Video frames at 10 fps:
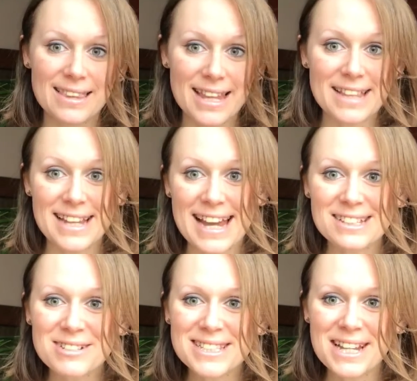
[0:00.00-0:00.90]
An
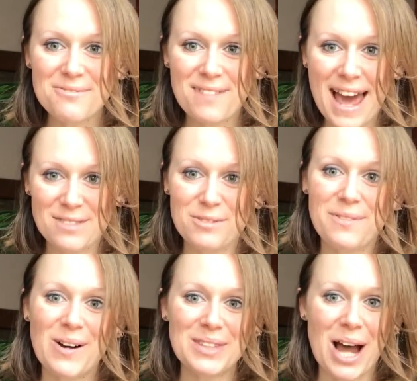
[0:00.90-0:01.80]
interesting fact we
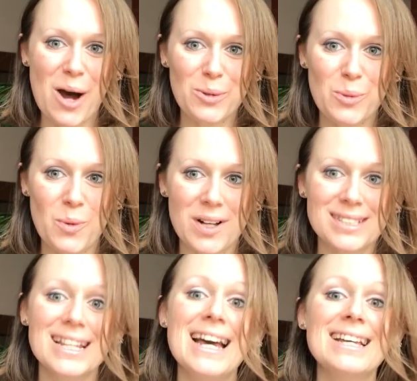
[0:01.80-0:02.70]
found out was
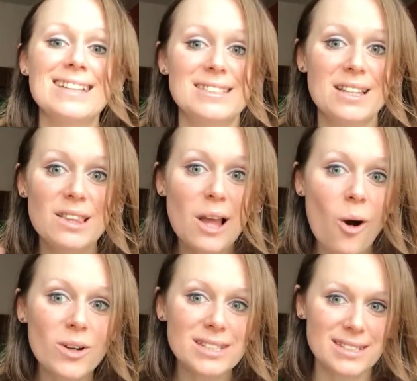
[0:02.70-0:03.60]
that the
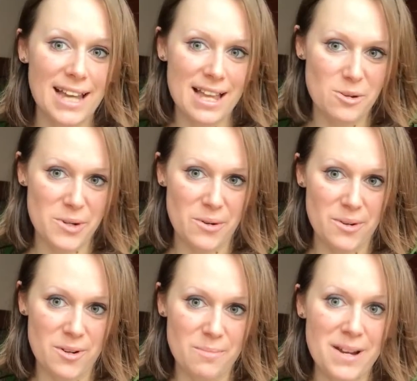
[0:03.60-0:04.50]
lowest calorie
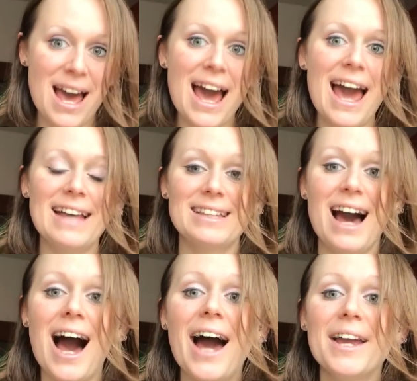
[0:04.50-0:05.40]
group had a
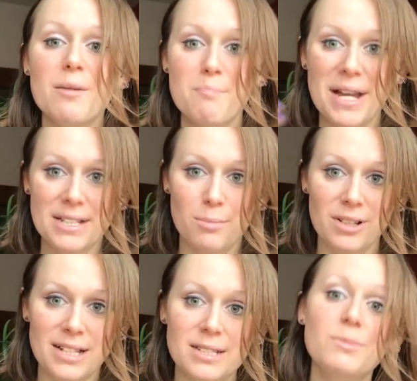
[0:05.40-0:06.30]
higher
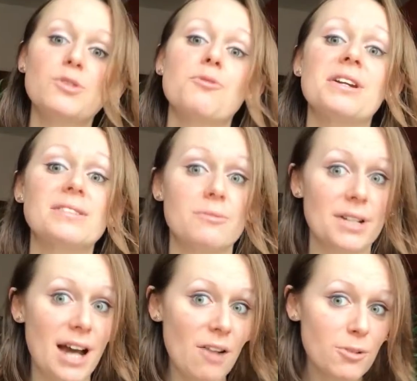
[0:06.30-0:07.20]
metabolism during the
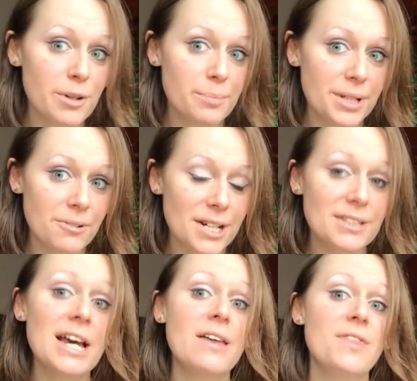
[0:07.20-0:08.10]
recovery period
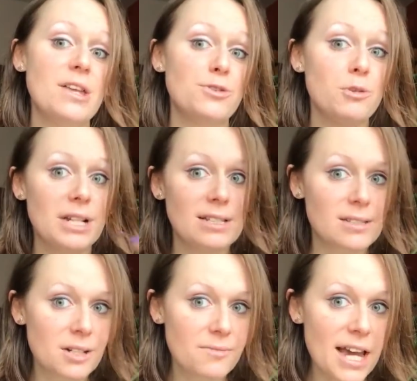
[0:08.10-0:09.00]
than during the
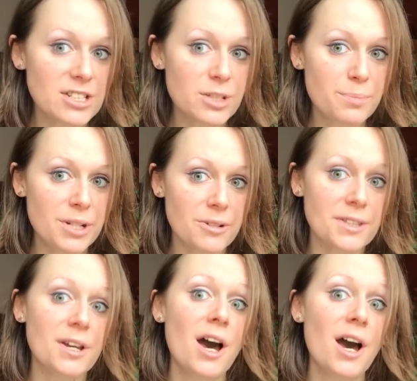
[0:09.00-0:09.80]
starvation period.